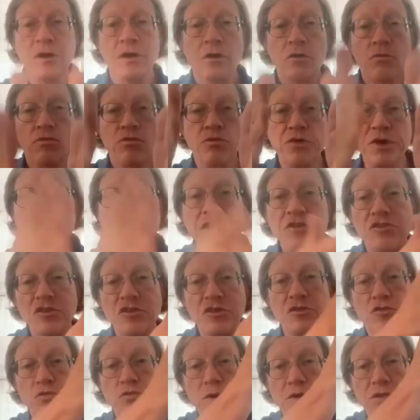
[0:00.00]

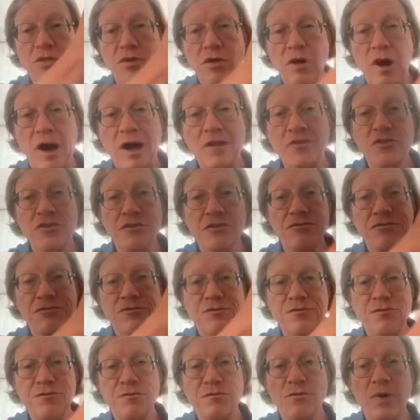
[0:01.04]
regions with lots of
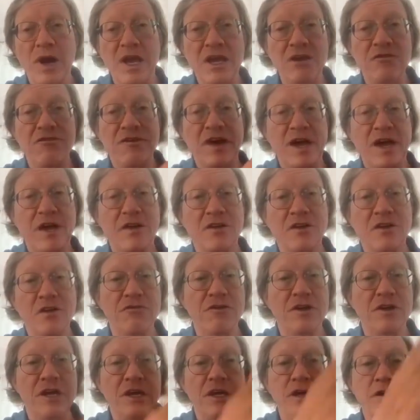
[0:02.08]
wave
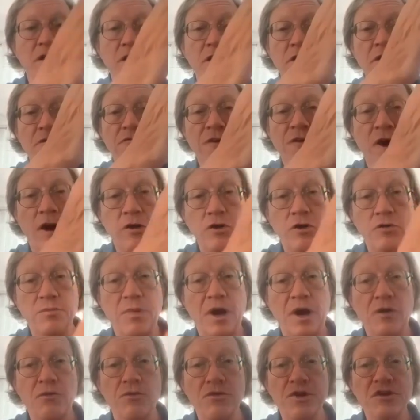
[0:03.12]
activity followed
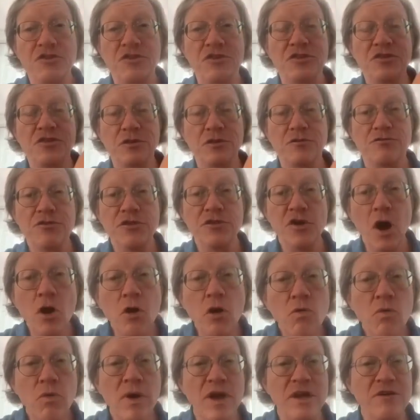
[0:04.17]
by regions of
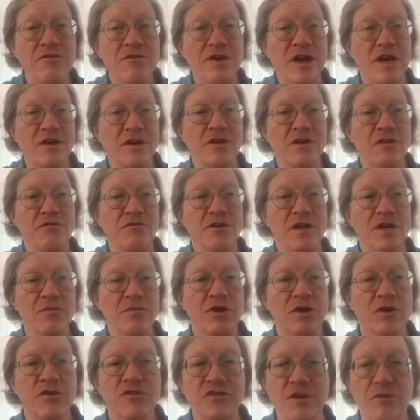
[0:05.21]
no wave activity
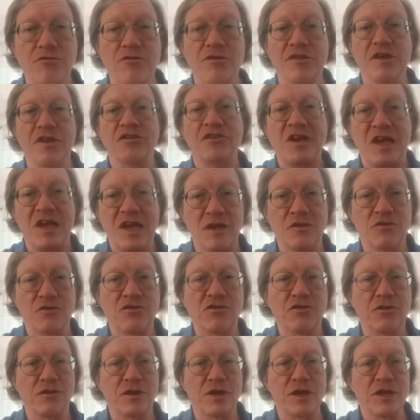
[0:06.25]
because everything's
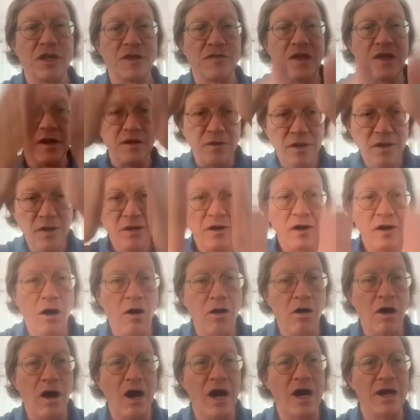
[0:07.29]
canceling, and then a
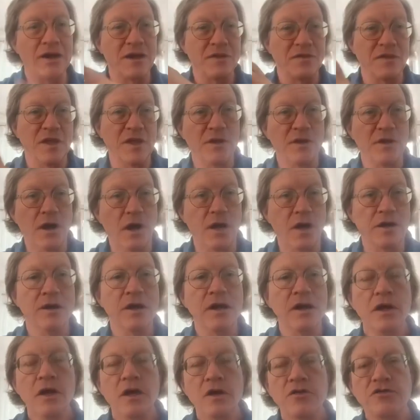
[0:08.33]
lot and then none.
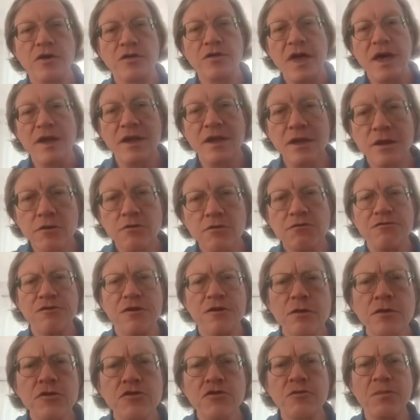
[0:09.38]
So that
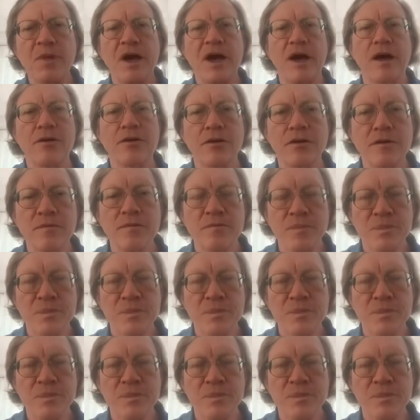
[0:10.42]
interference pattern